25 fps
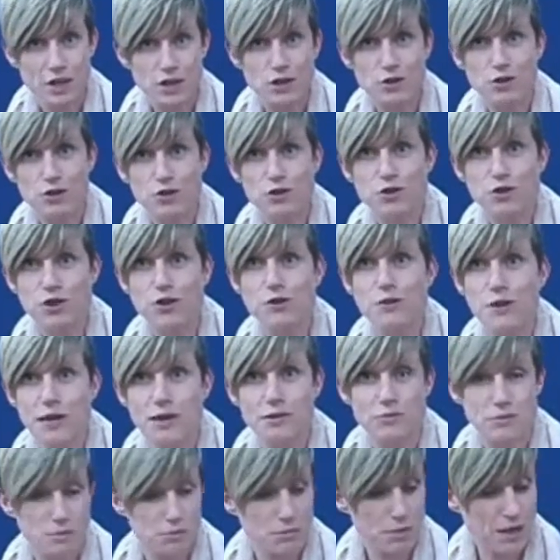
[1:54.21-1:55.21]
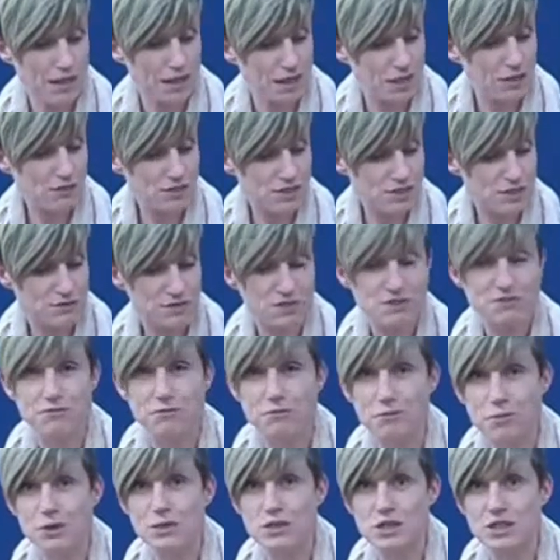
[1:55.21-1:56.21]
you could go out and buy lots of
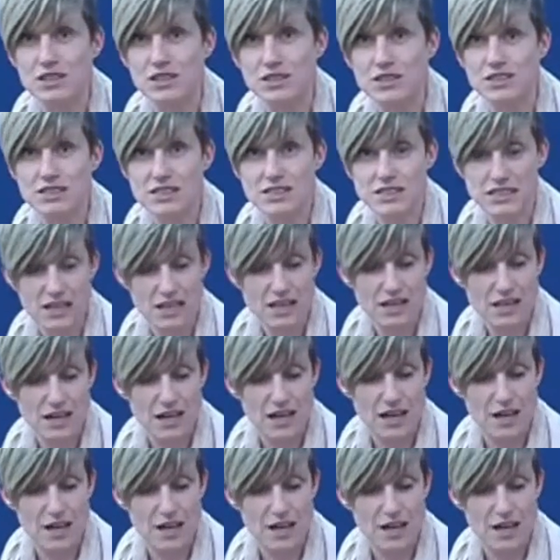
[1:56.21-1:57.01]
different products